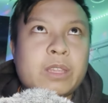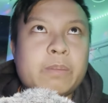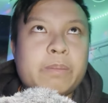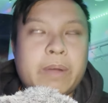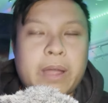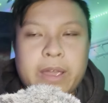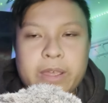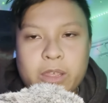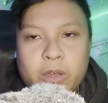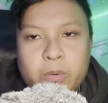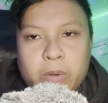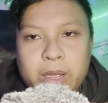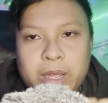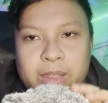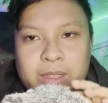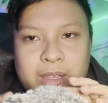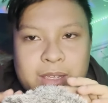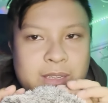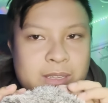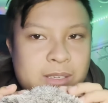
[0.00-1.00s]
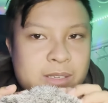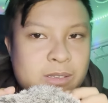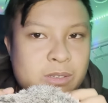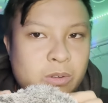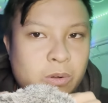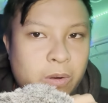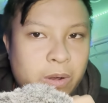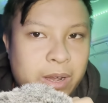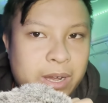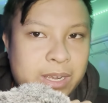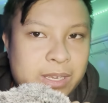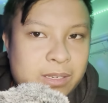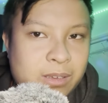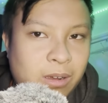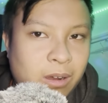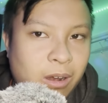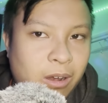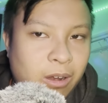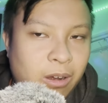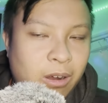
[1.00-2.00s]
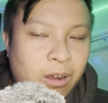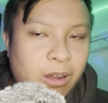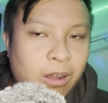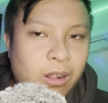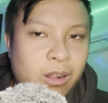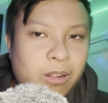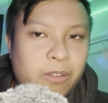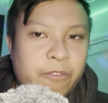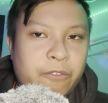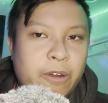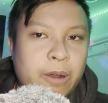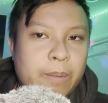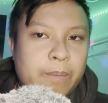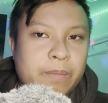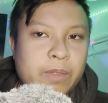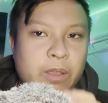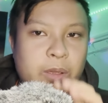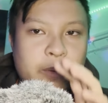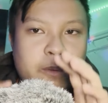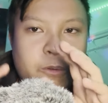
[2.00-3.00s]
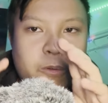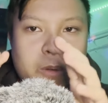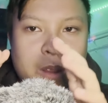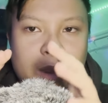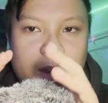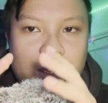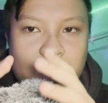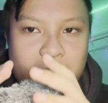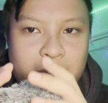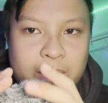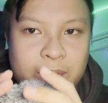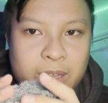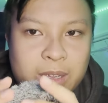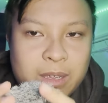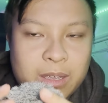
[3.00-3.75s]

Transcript: By the way, these stories are all from the subreddit